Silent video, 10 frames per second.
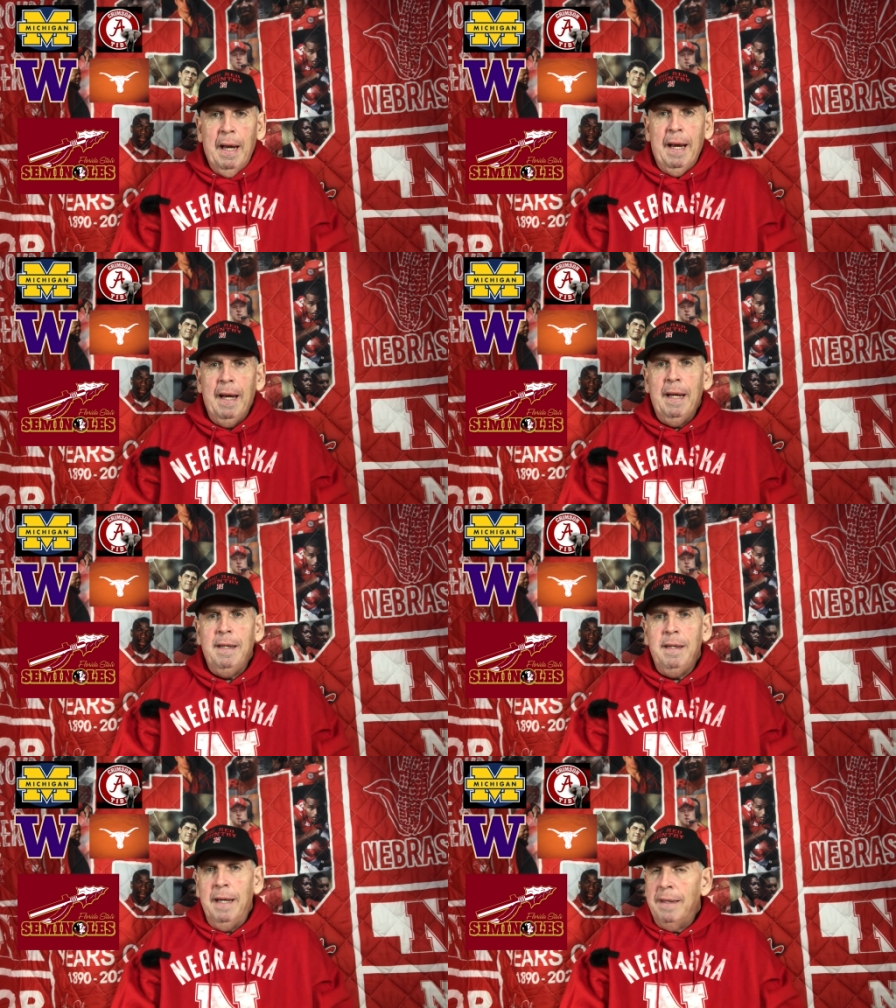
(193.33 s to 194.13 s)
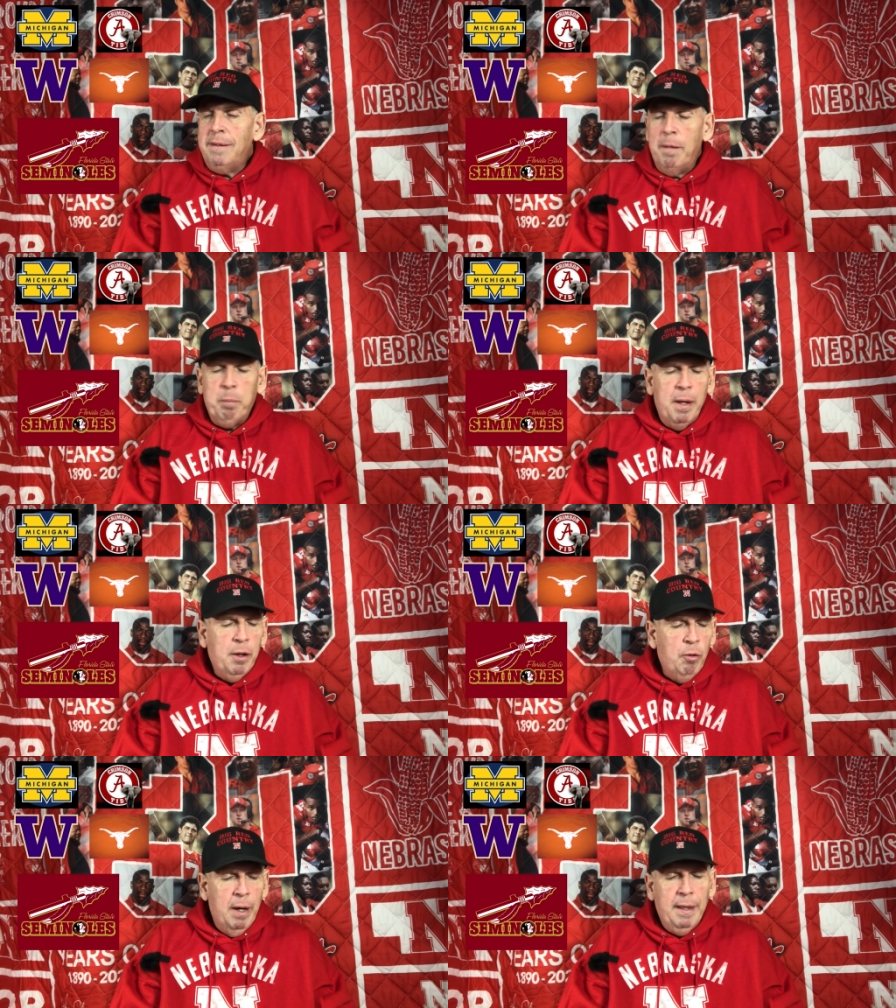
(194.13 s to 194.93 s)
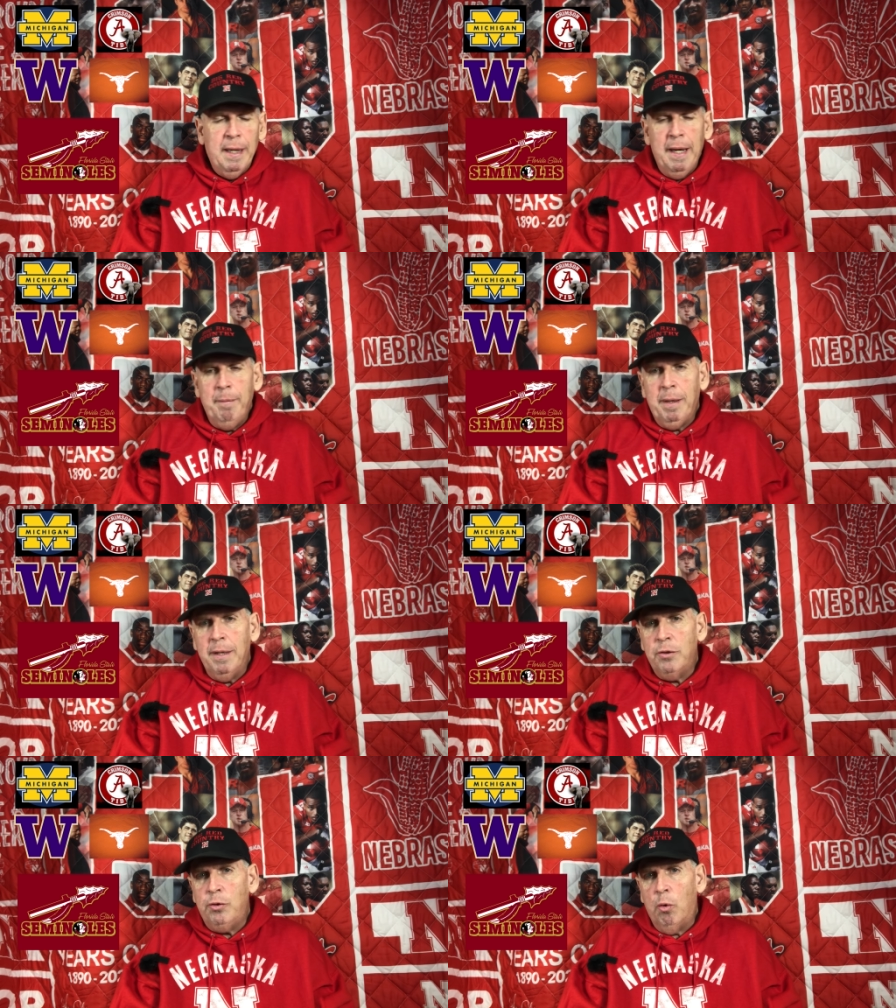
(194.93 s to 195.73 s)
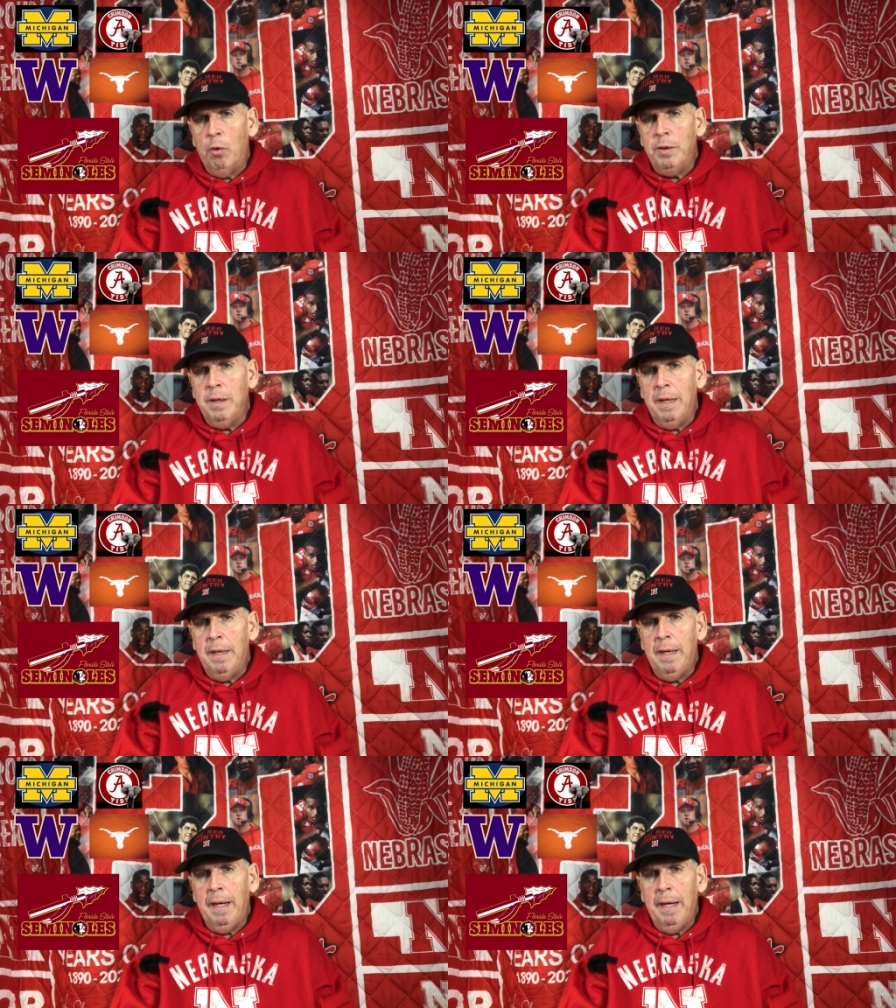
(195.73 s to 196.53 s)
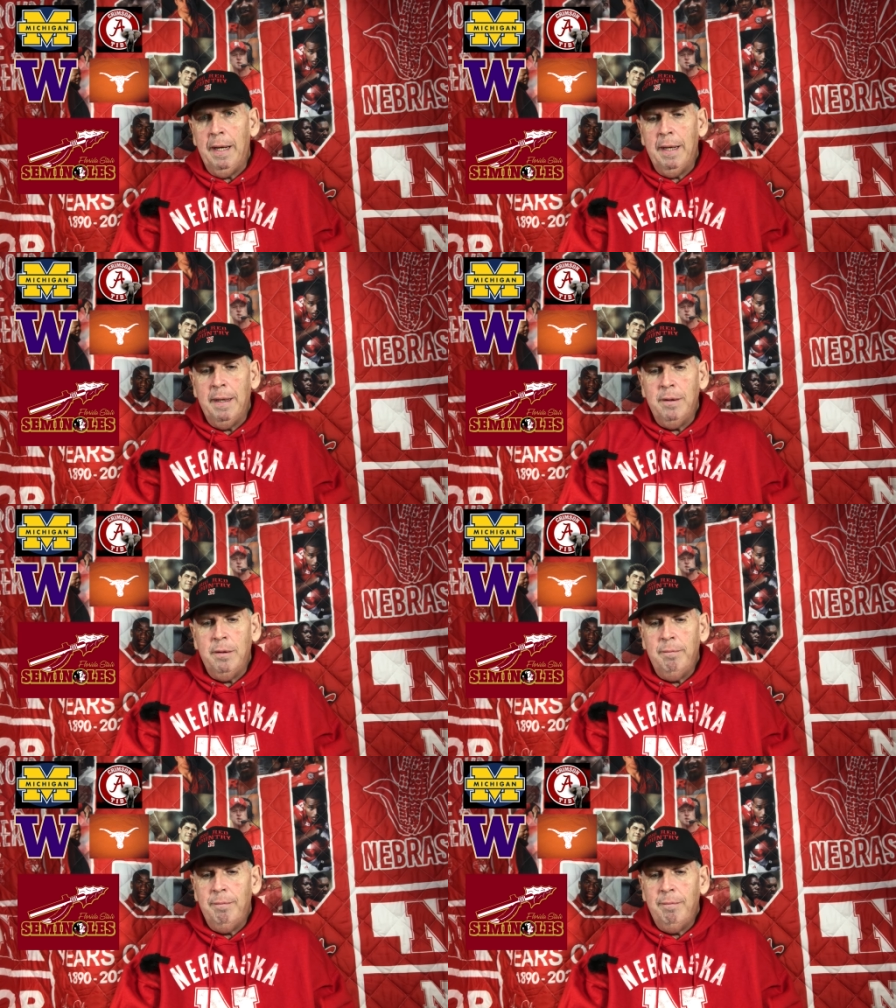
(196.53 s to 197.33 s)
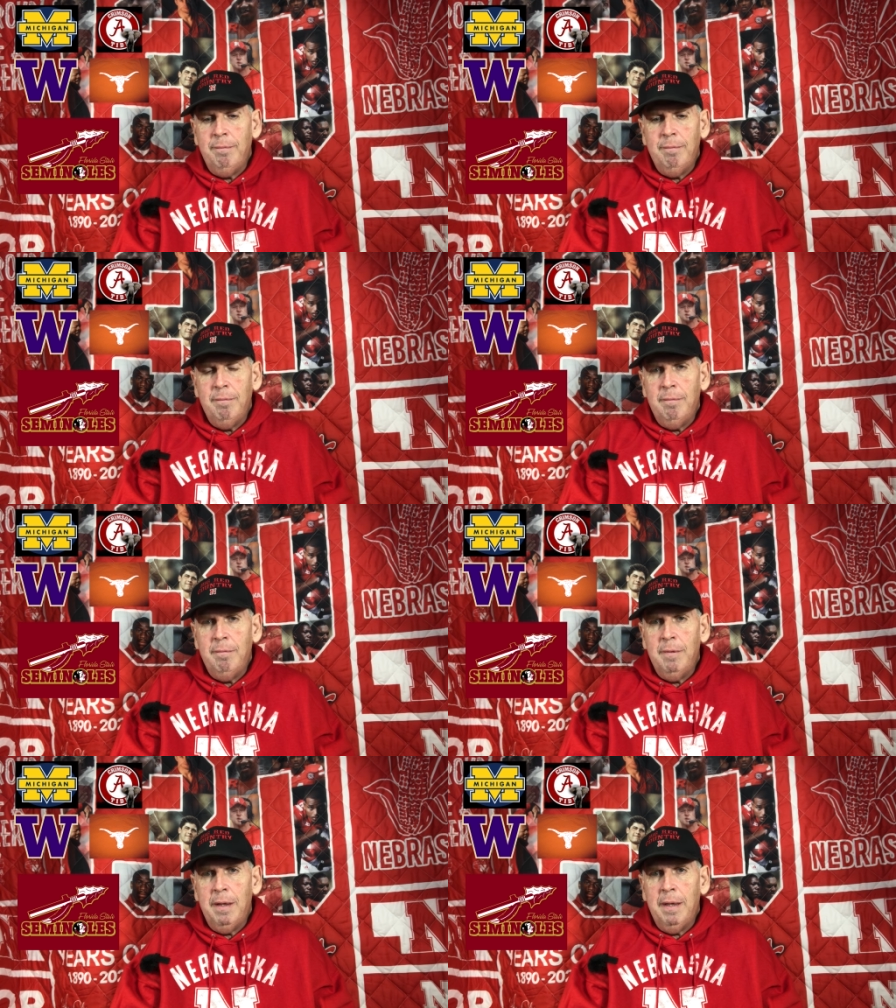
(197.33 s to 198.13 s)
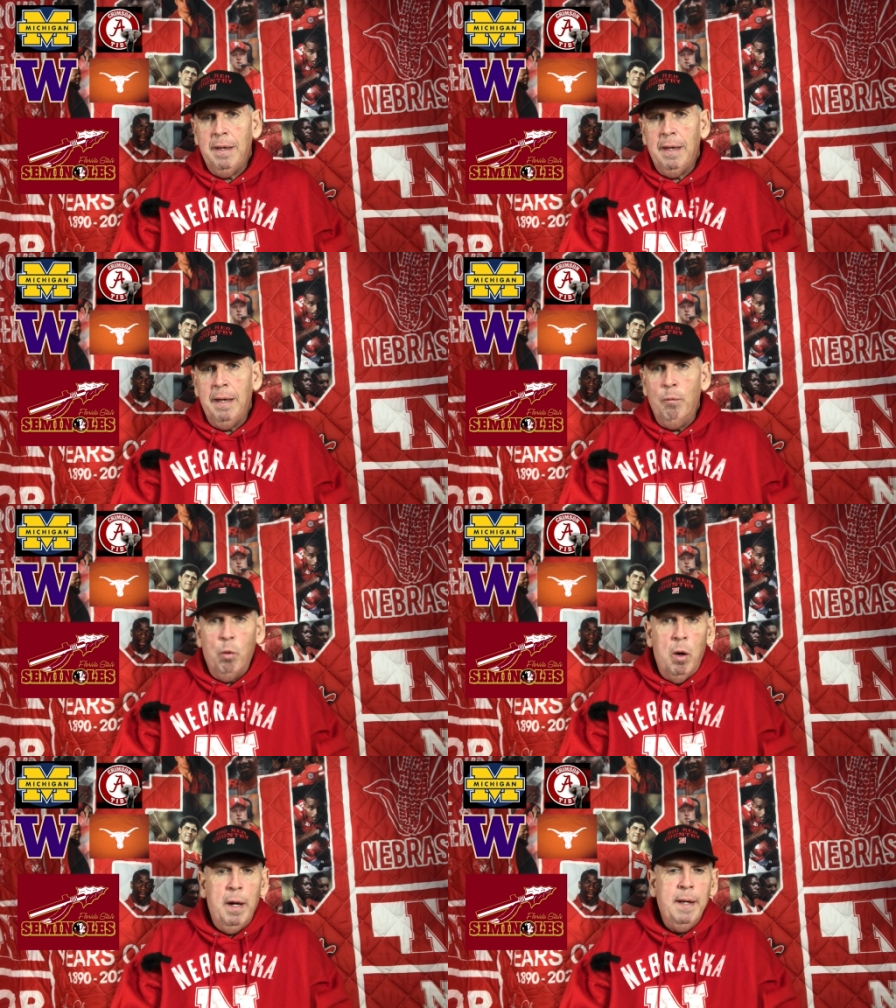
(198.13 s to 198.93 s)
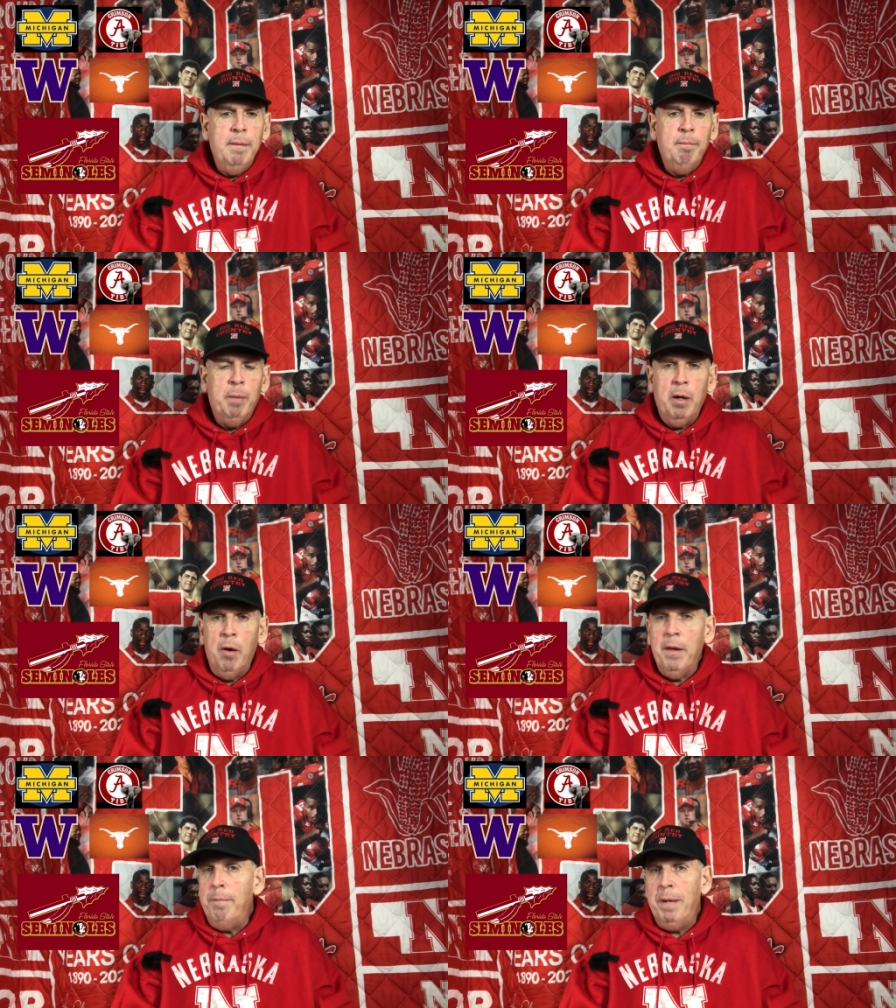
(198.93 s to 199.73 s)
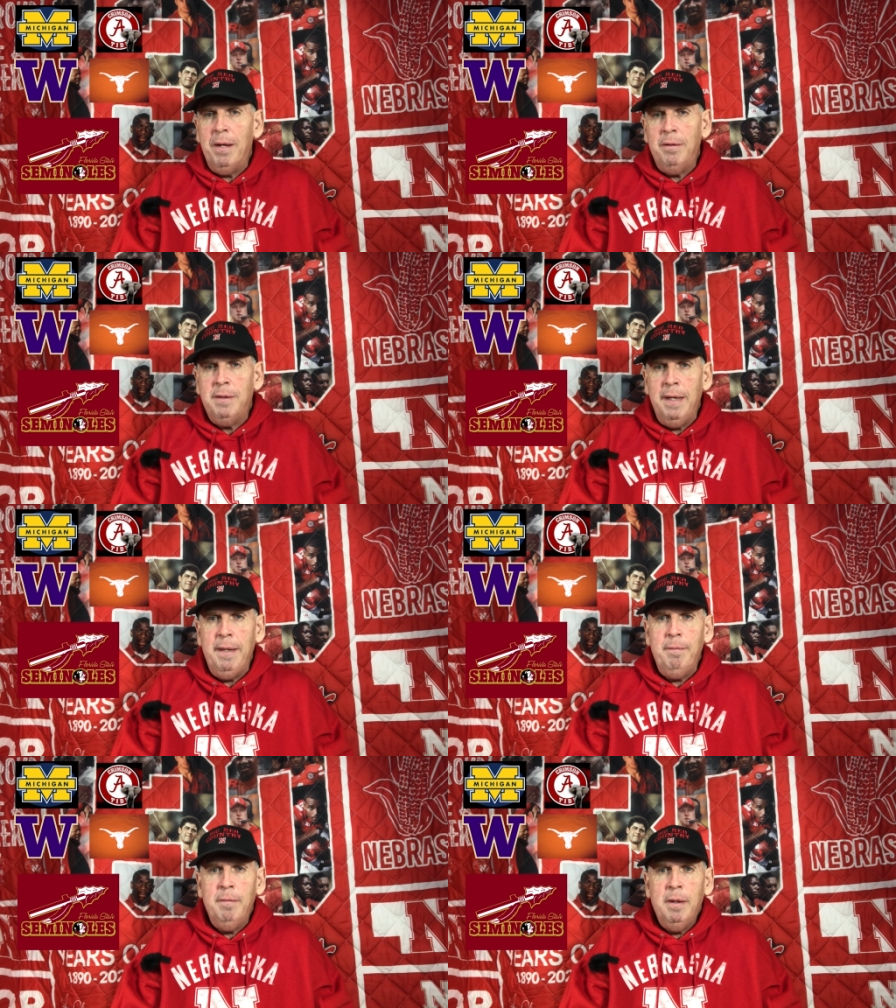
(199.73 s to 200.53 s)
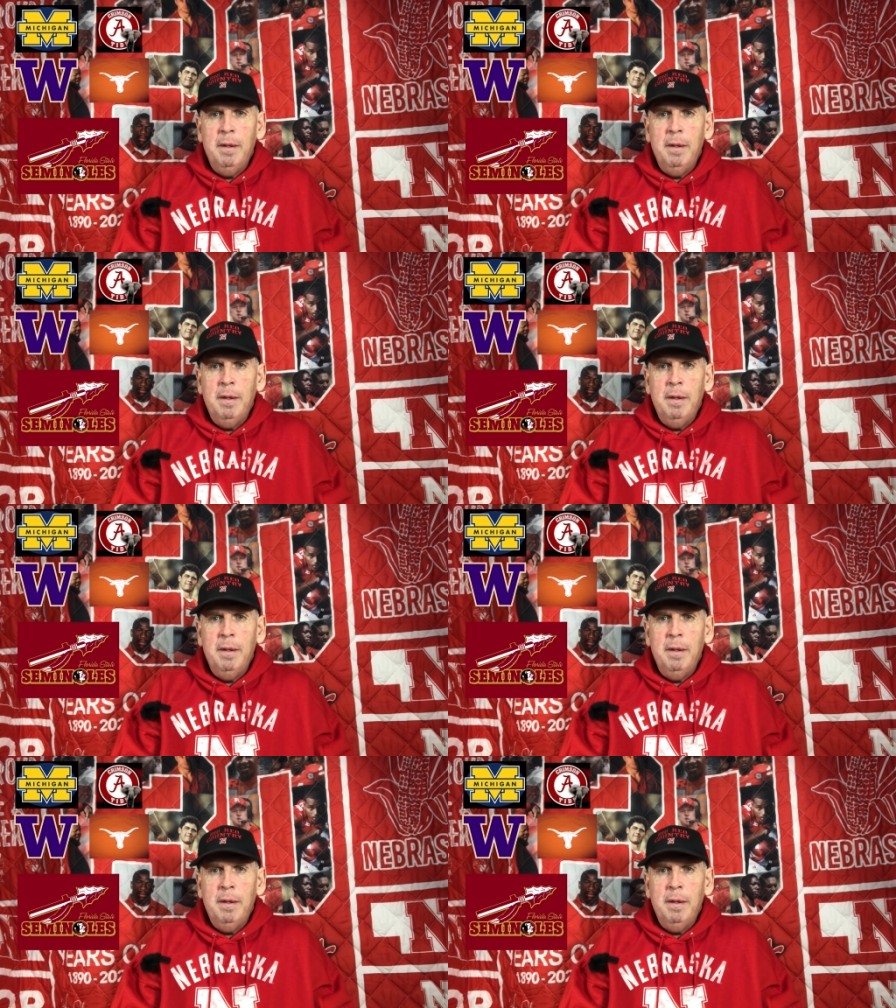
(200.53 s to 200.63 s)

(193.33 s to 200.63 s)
And yes, they played a great game against Georgia and and won, but are they a better team?